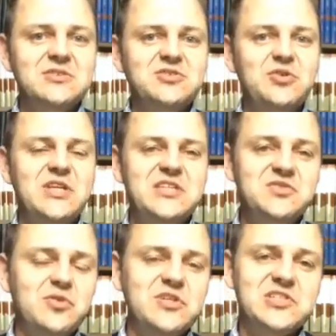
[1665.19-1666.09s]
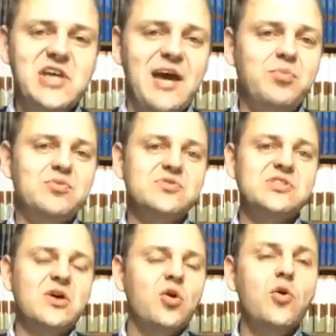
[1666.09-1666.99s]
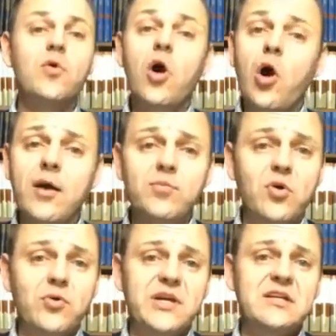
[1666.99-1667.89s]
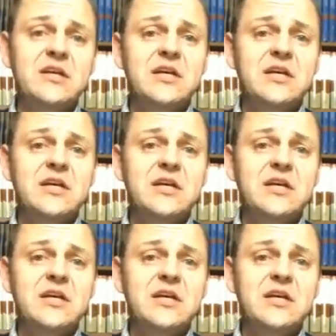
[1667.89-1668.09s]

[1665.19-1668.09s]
to these two disciples who were heartbroken